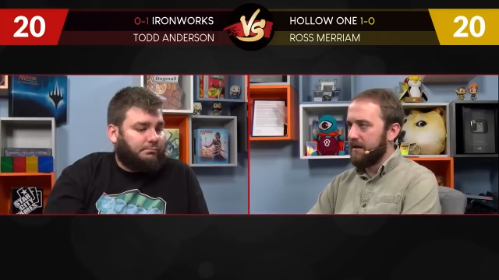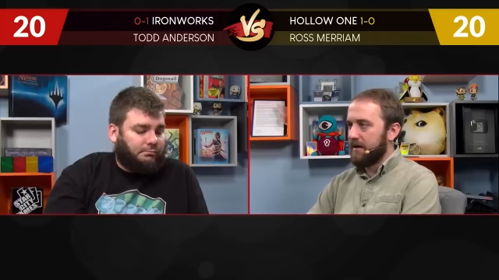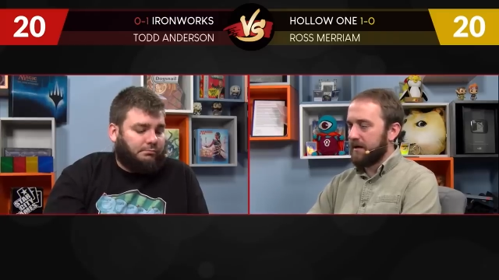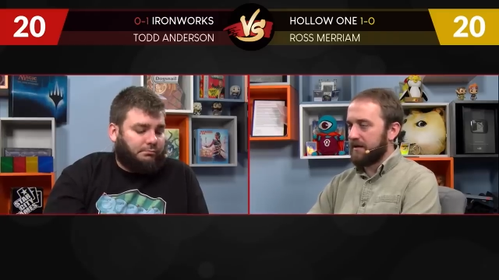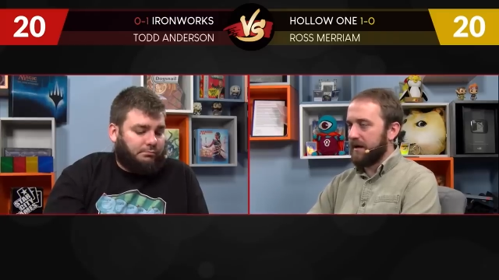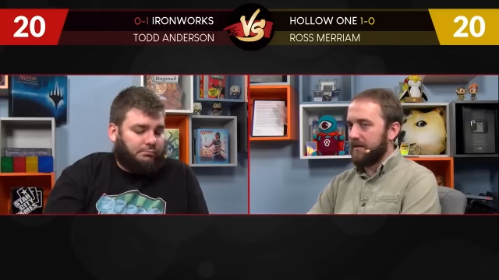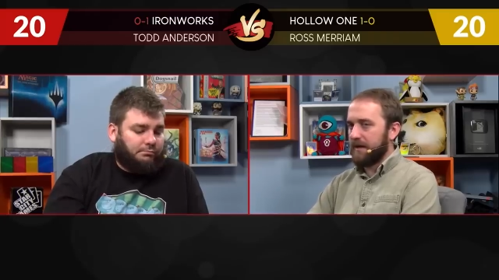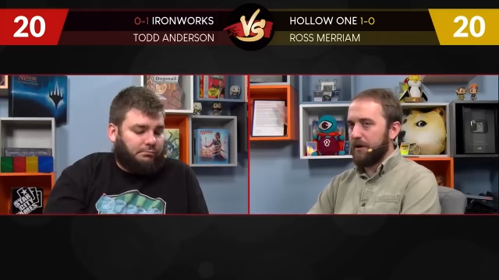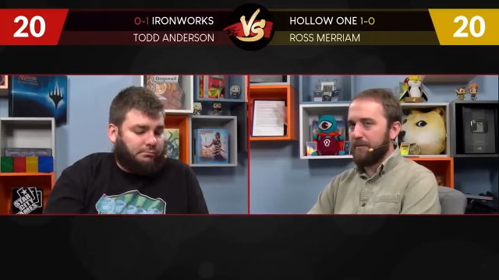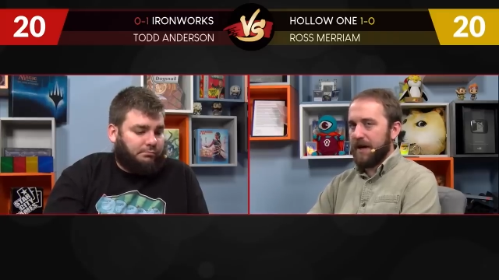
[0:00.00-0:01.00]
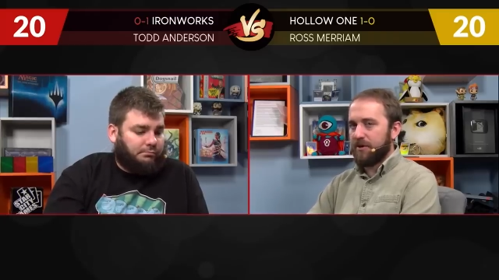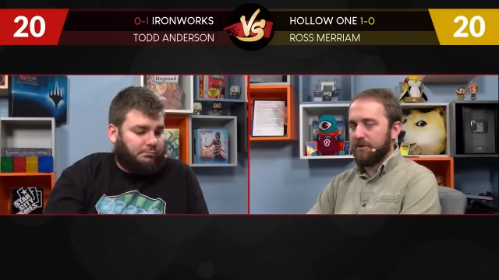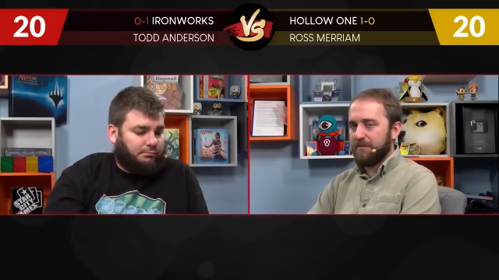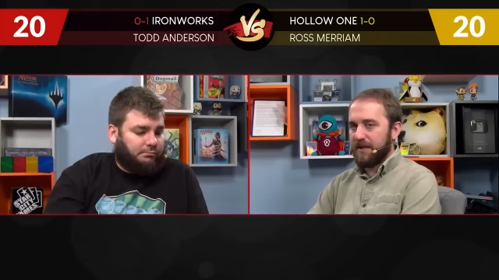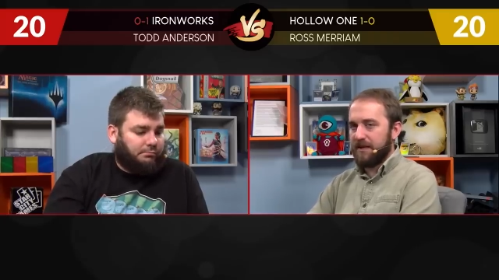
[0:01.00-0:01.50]
Speaker 1: Mm-hmm. Like that, they're
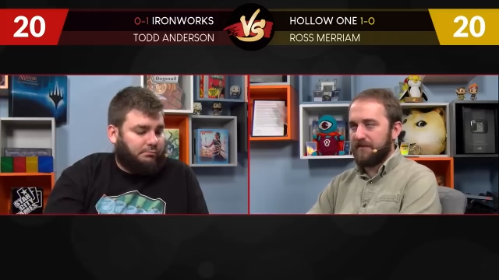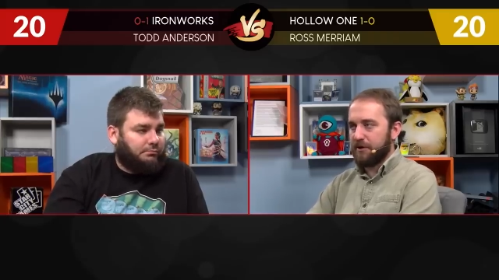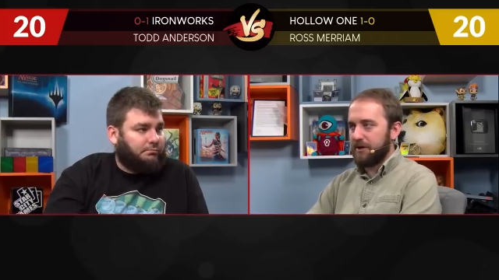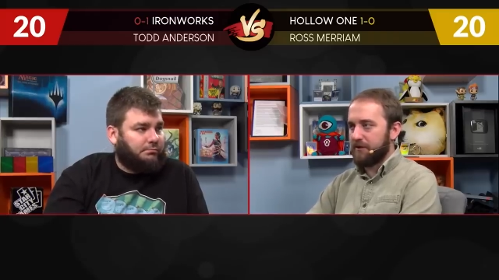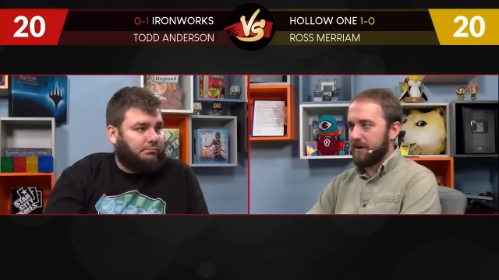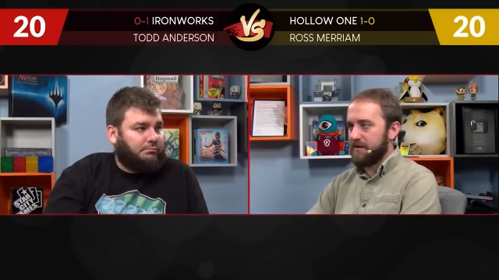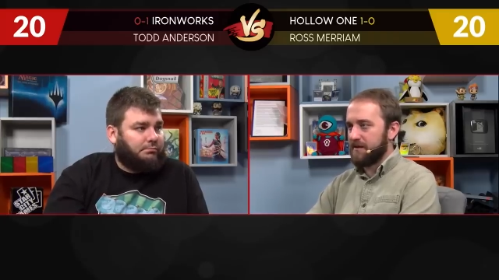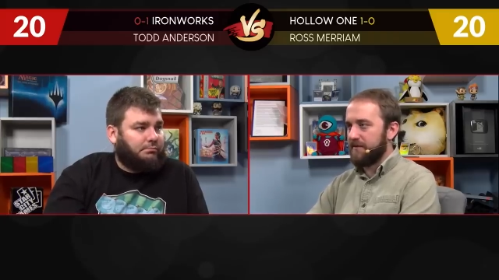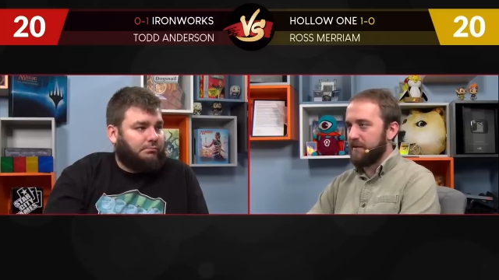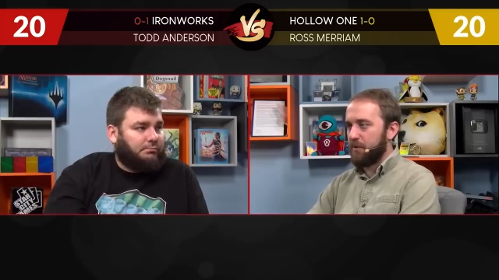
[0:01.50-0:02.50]
better at being very aggressive.